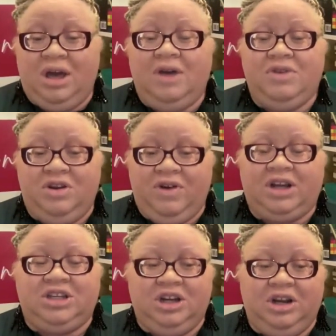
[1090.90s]
of the
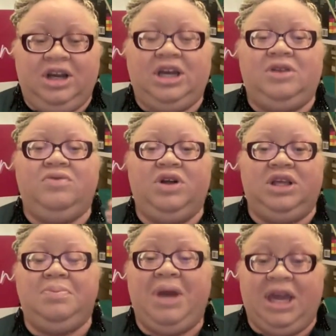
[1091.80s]
director and
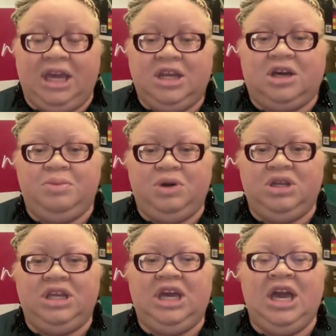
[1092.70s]
really being in the
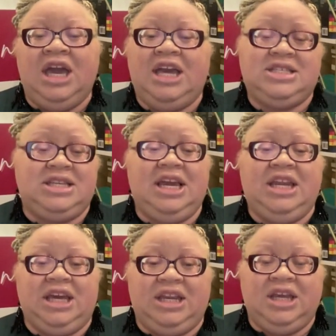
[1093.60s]
community, it's
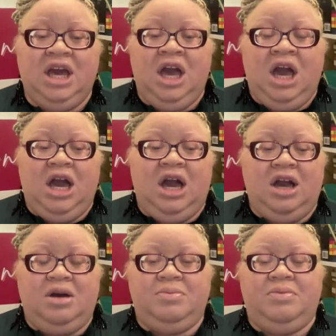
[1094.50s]
needed.
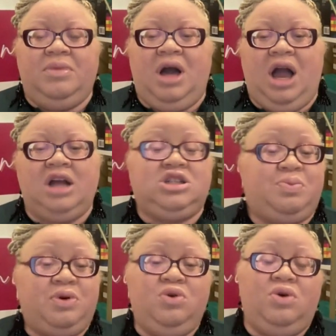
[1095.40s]

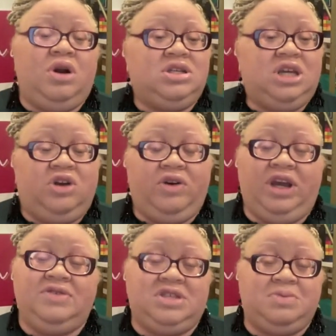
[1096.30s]
Entrepreneurs and
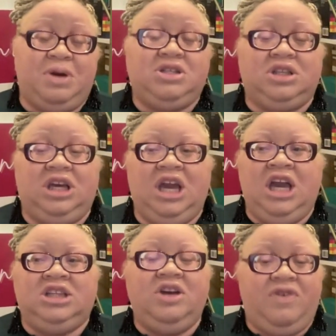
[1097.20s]
creators, especially,
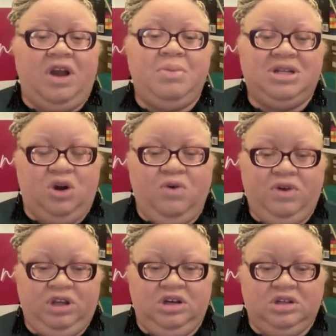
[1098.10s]
they're very much
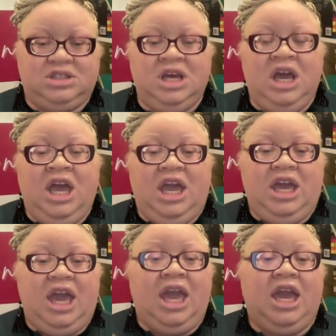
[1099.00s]
overlooked,
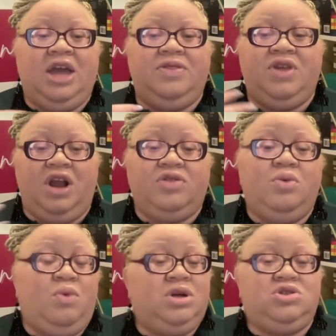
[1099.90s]
and they're
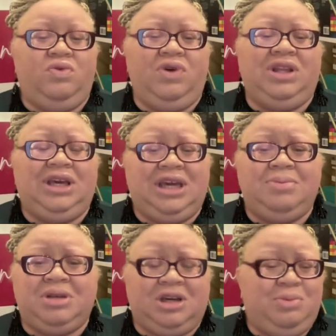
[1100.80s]
the ones who really
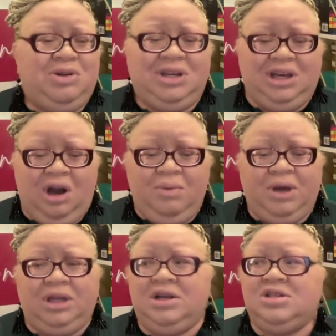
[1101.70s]
keep the community
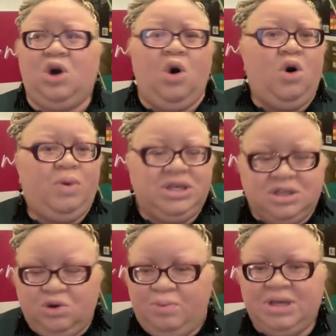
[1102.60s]
going. There's always
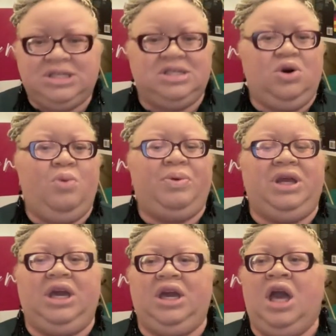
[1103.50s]
a new business
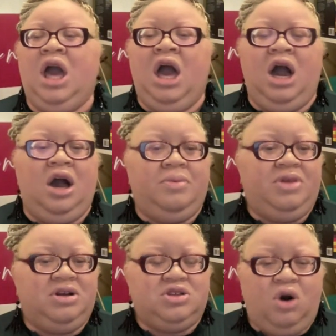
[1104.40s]
opening.
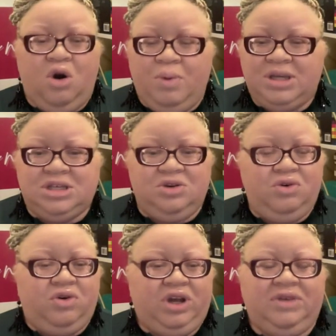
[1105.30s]
There's always a
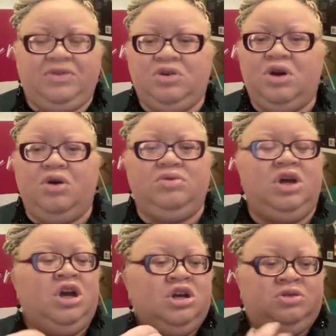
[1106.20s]
new creative,
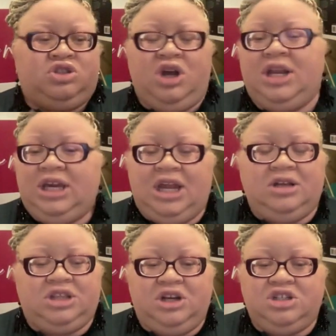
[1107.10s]
trying to get
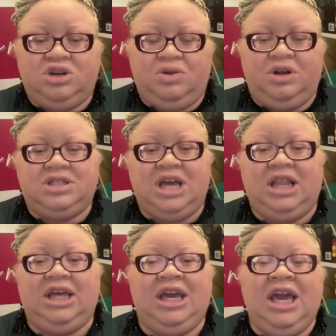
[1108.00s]
out there and show their
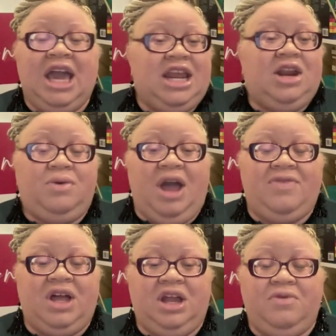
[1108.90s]
talent, and they don't
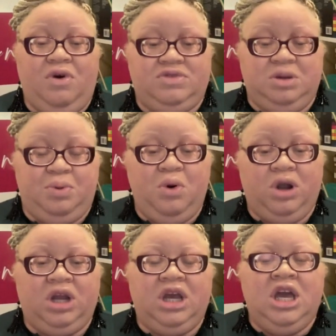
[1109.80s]
have that level of
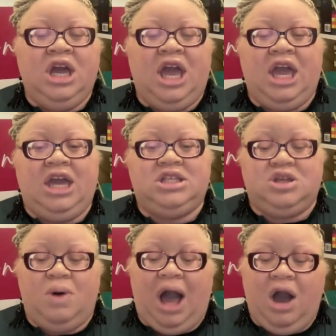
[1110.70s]
support. And
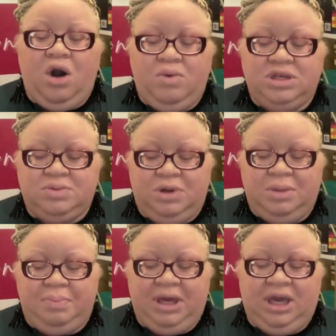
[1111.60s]
so I always want
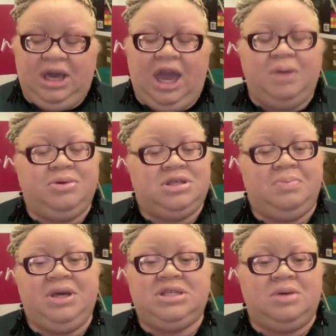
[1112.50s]
to be able to
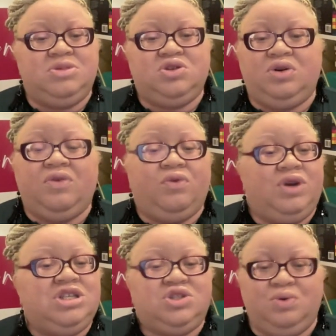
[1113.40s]
be some sort of
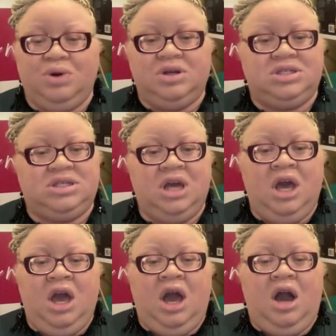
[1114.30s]
resource,
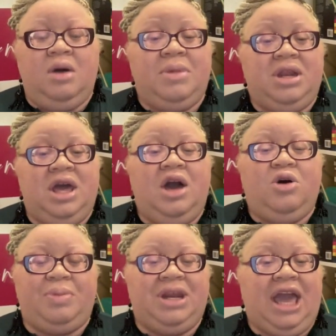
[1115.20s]
and
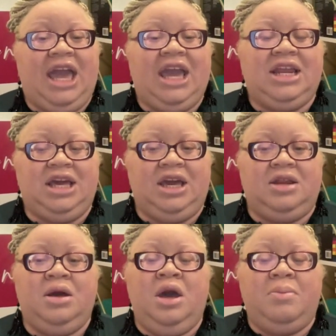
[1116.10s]
help and aid
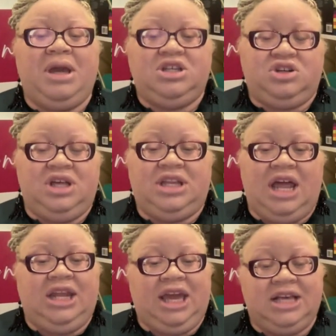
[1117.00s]
in making sure that
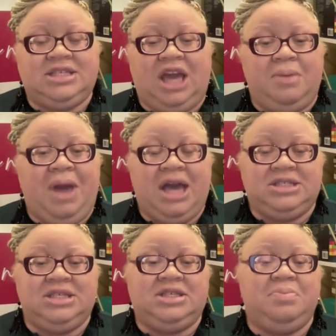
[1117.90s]
that landscape
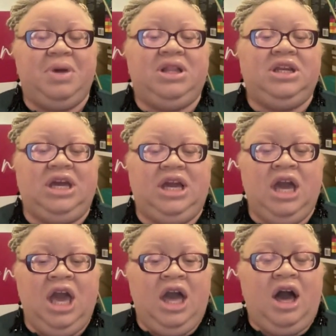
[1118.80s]
has the stability
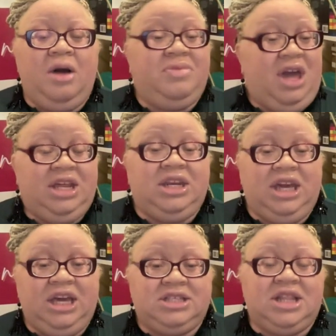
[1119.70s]
that it
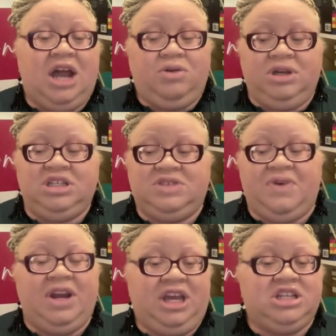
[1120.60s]
needs, not only just
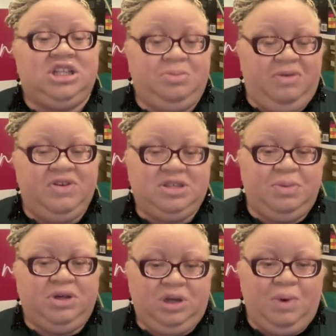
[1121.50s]
financially, but
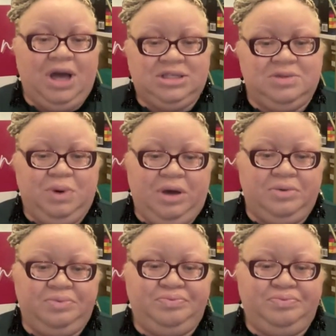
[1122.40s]
visibility wise as well.